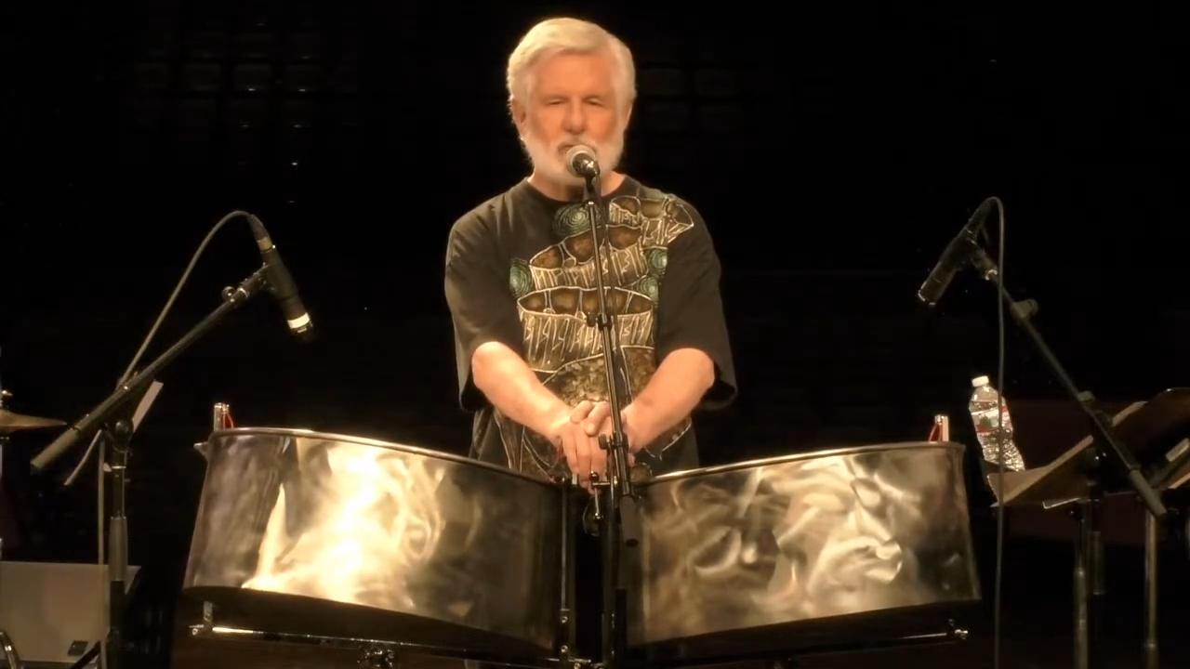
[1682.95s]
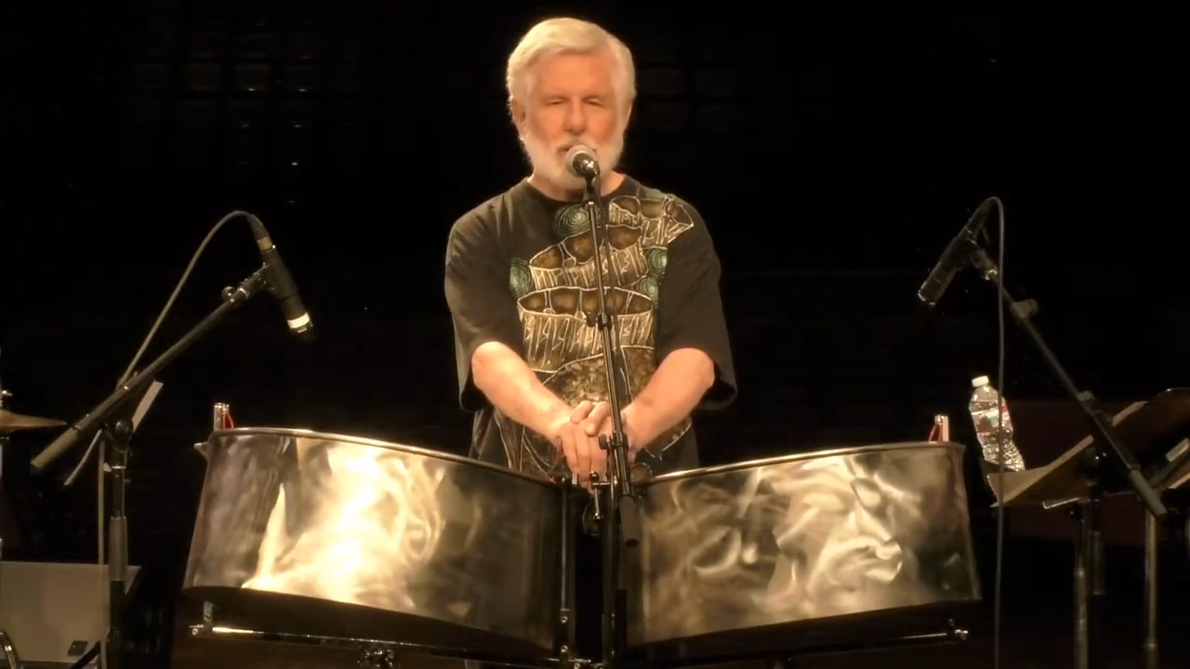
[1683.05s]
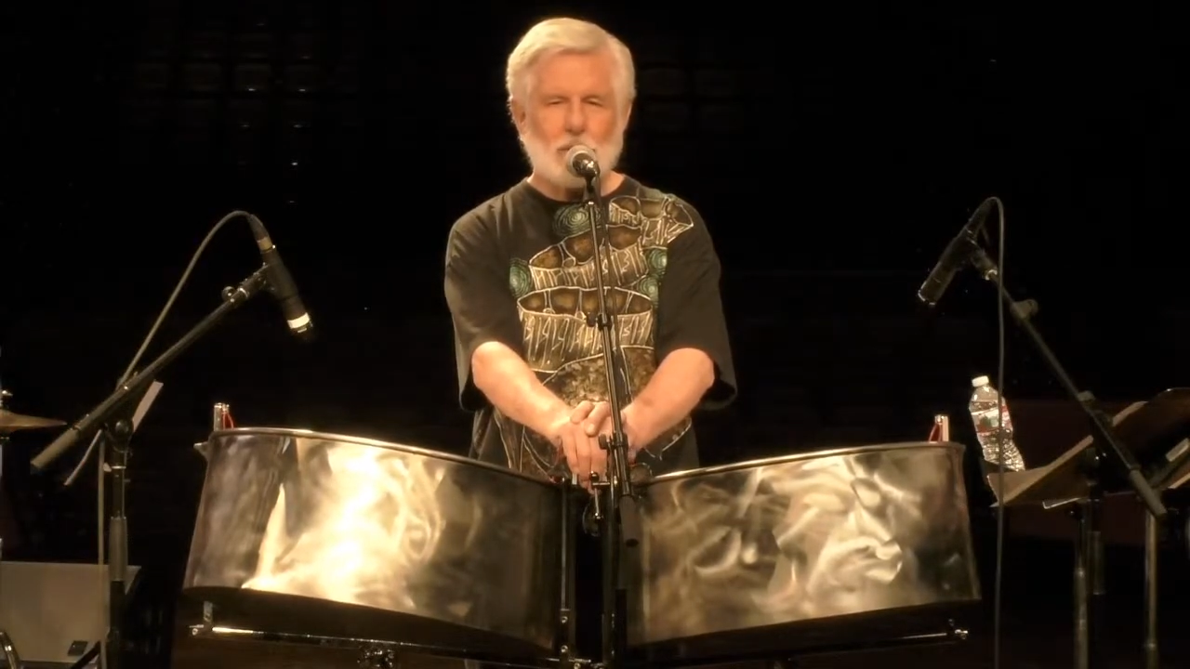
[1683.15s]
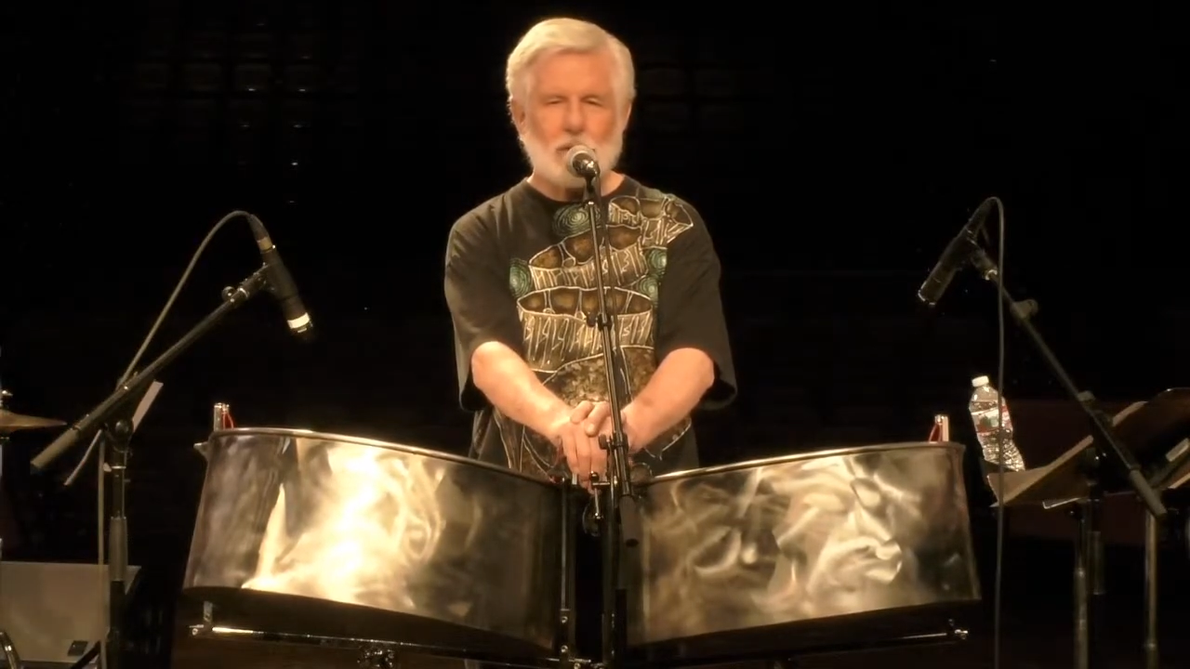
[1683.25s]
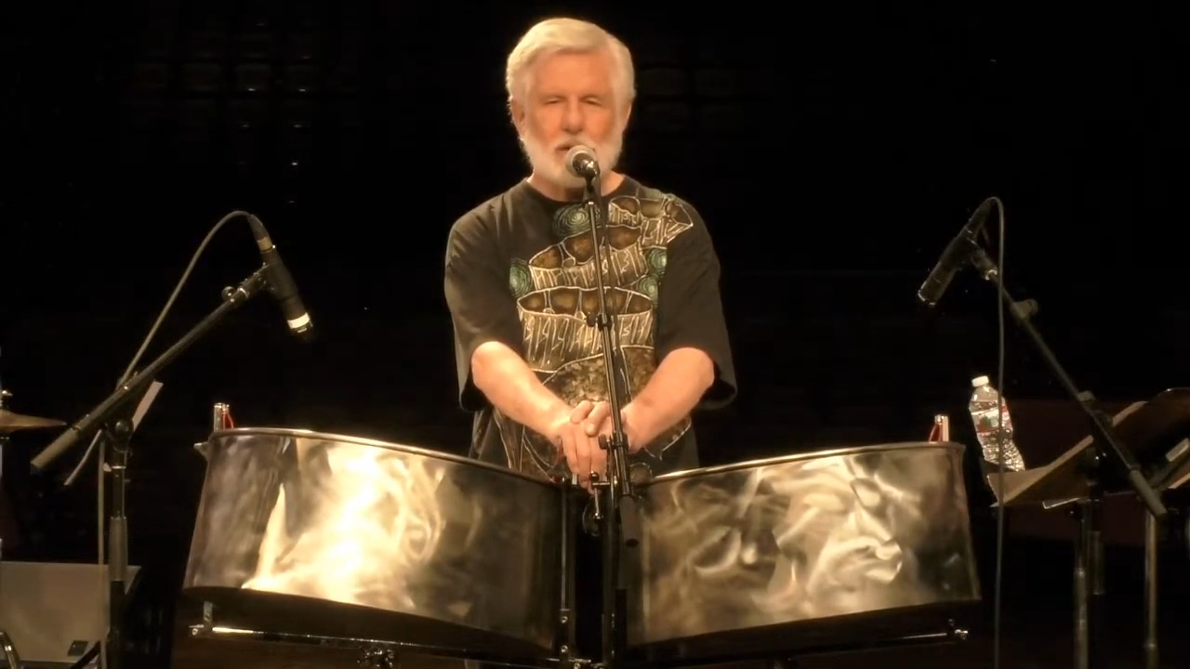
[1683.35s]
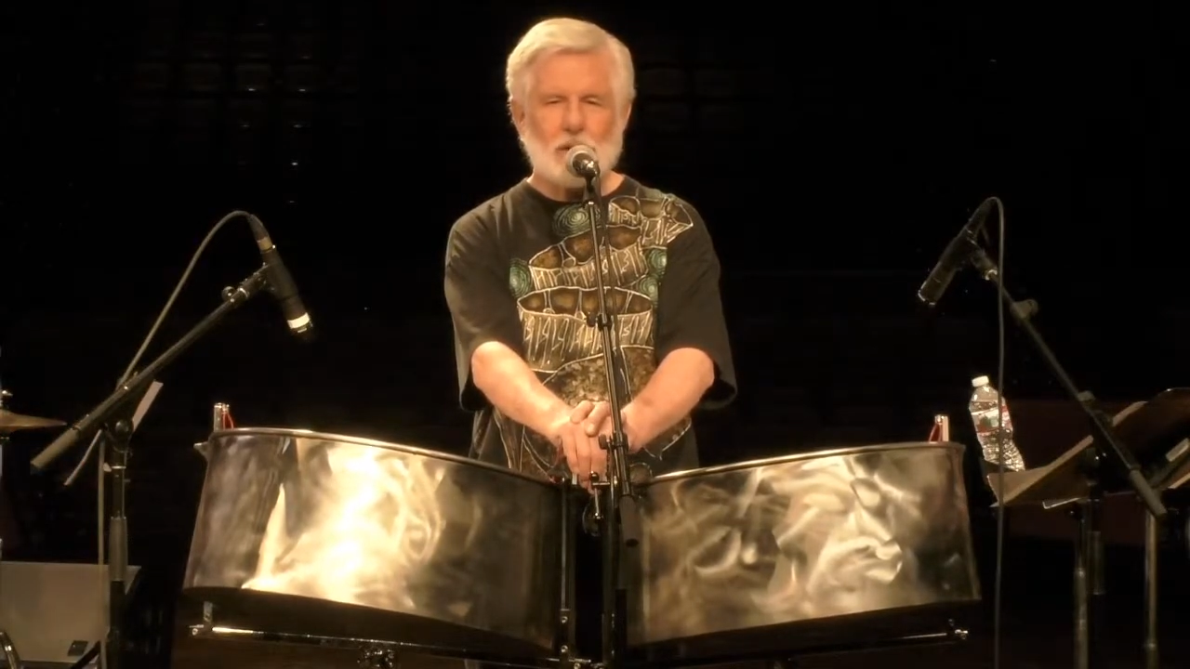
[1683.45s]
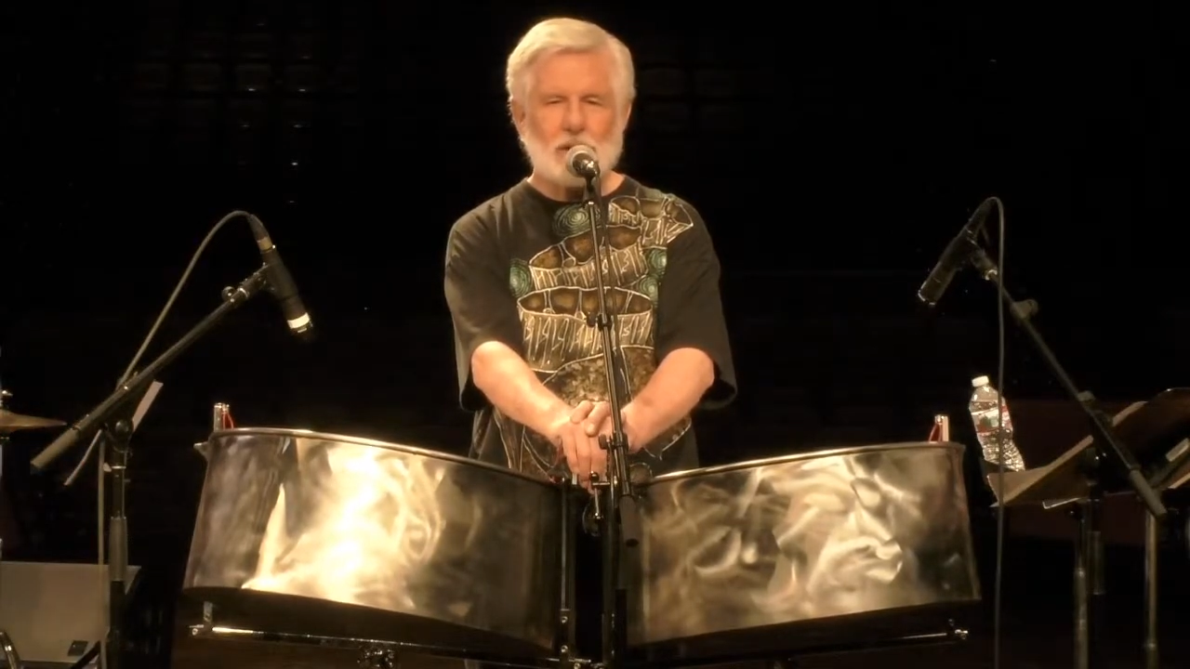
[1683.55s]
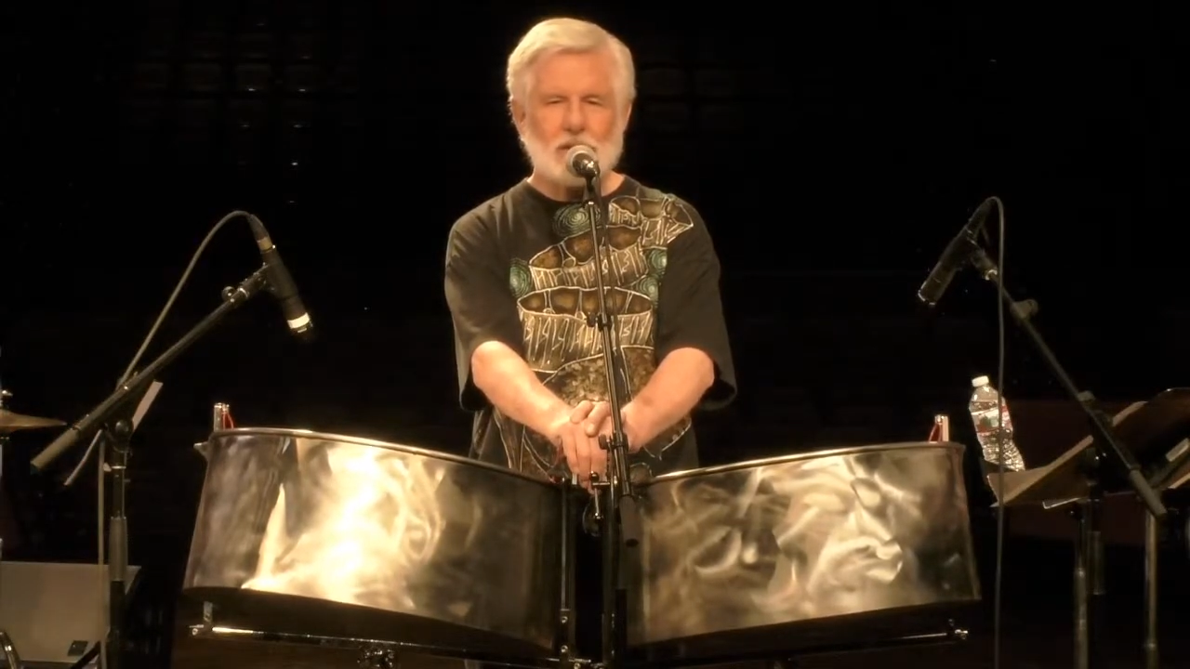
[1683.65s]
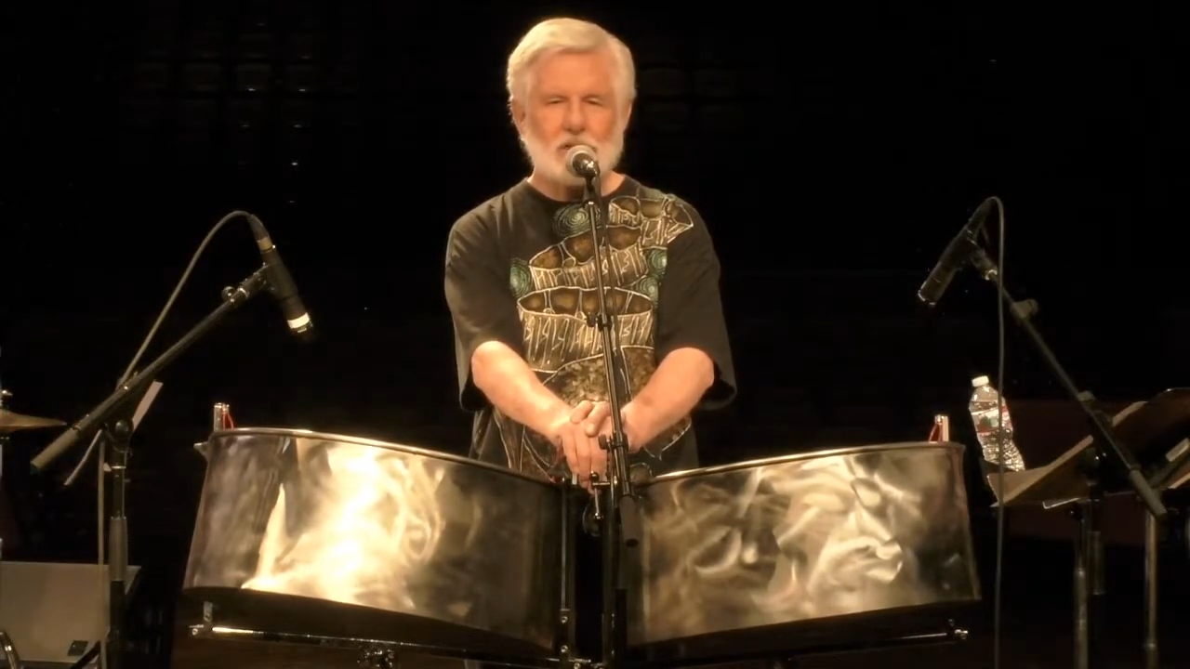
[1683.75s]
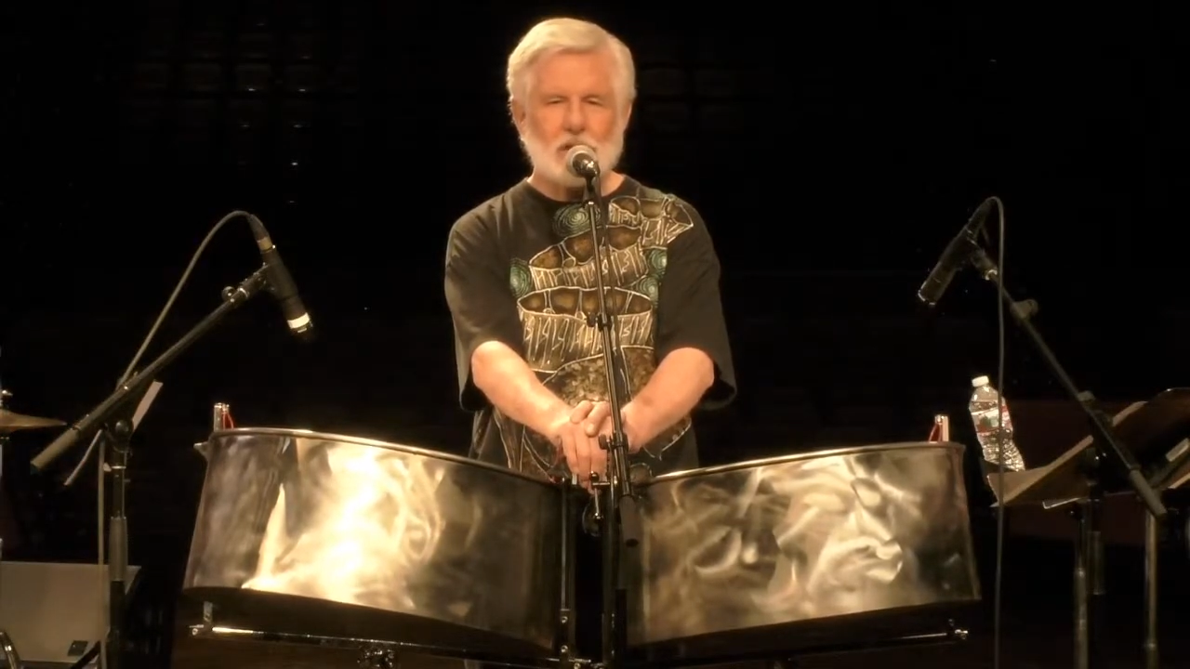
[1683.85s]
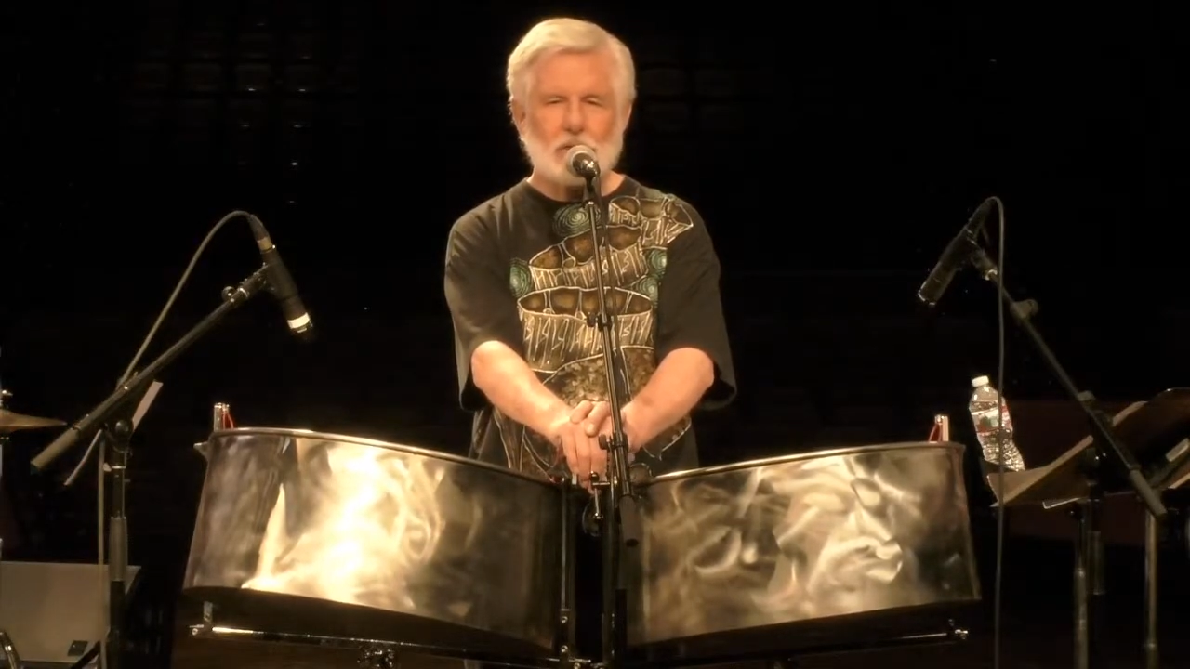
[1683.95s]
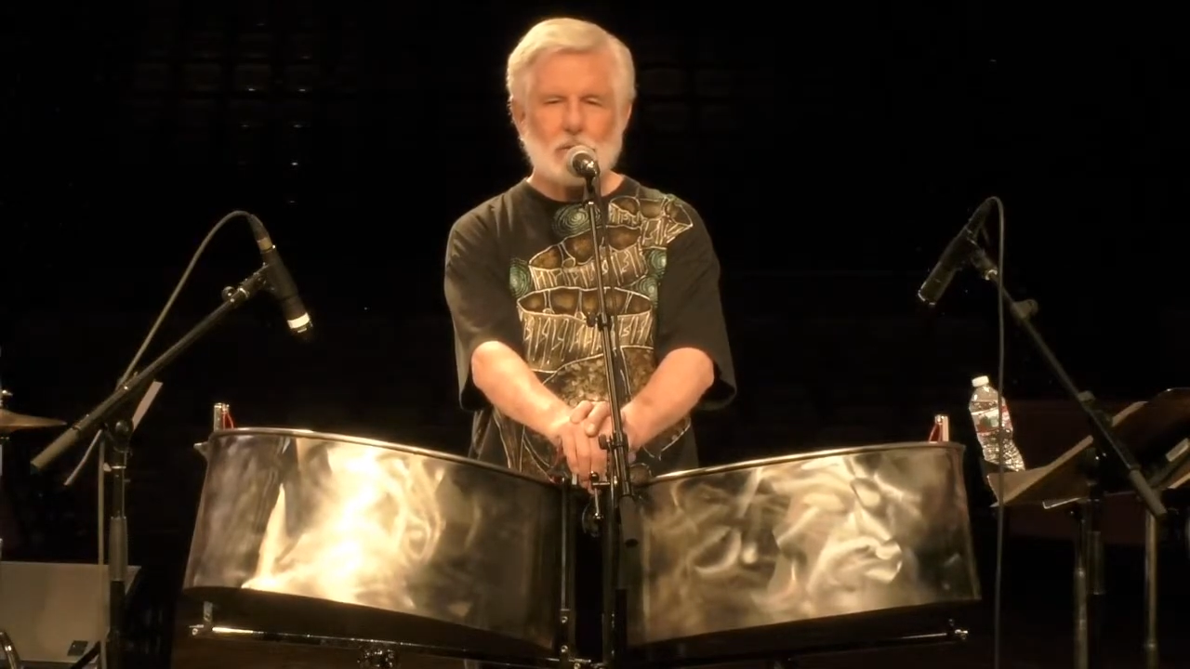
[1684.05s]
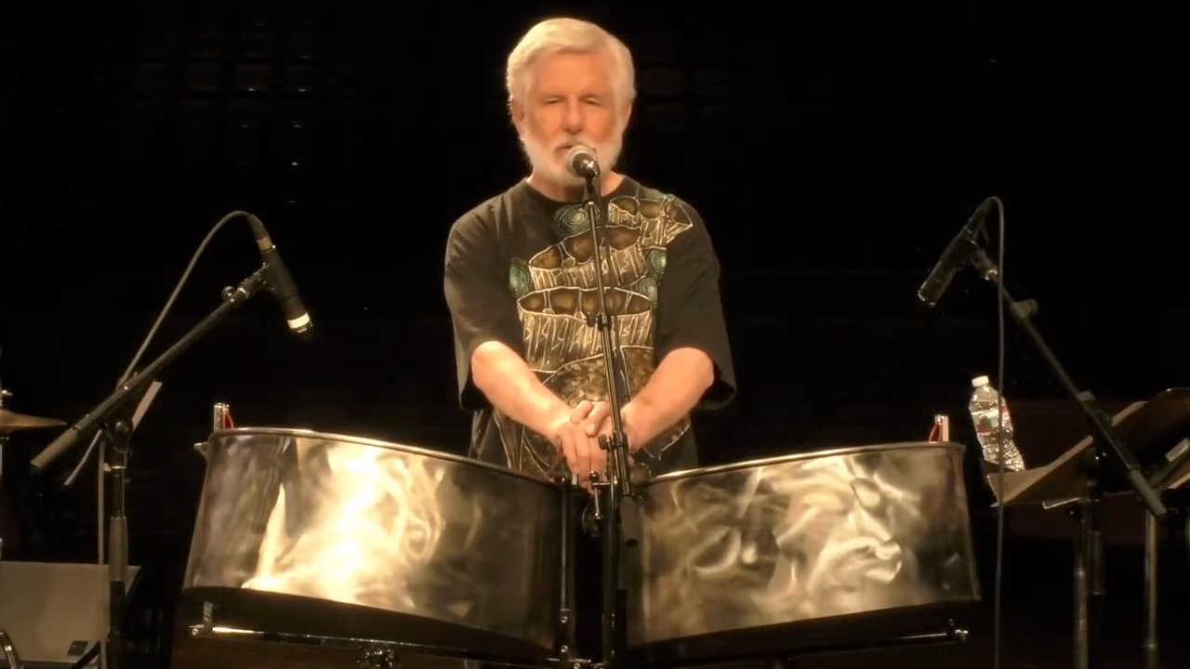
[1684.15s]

about what any of the stuff that